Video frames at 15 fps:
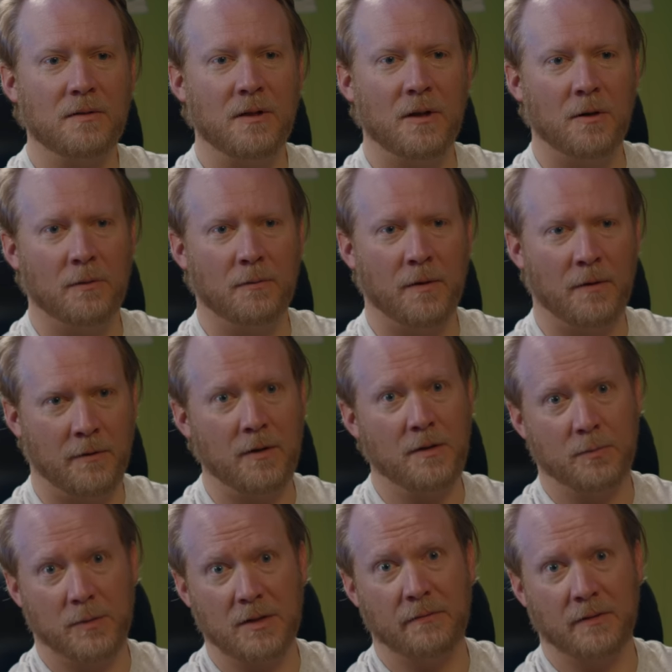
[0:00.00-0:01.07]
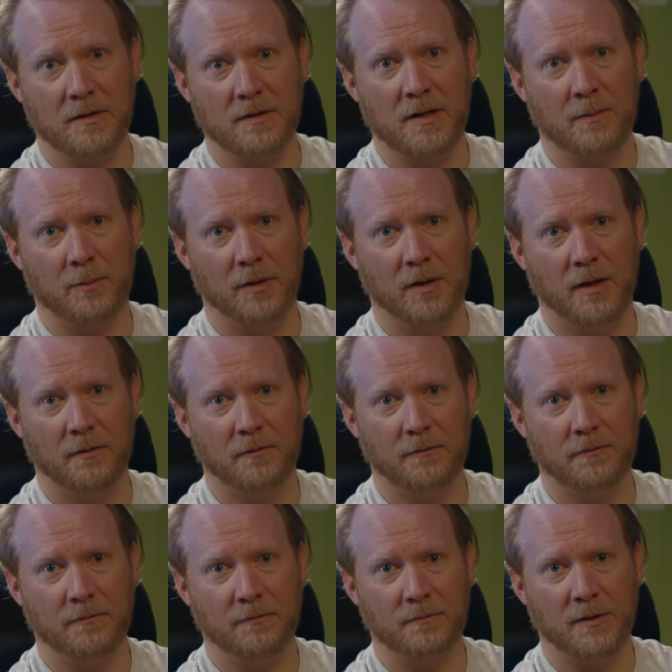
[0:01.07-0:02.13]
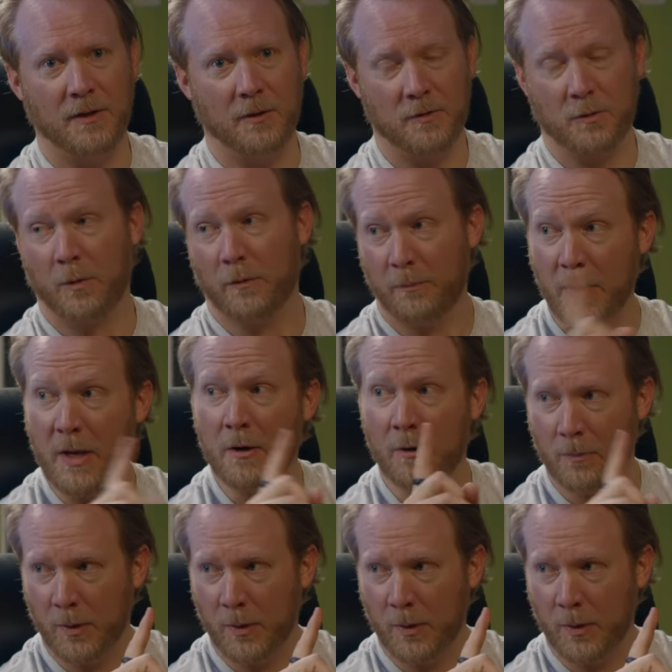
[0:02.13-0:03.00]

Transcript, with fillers: you know a very specific example of you know sort of peer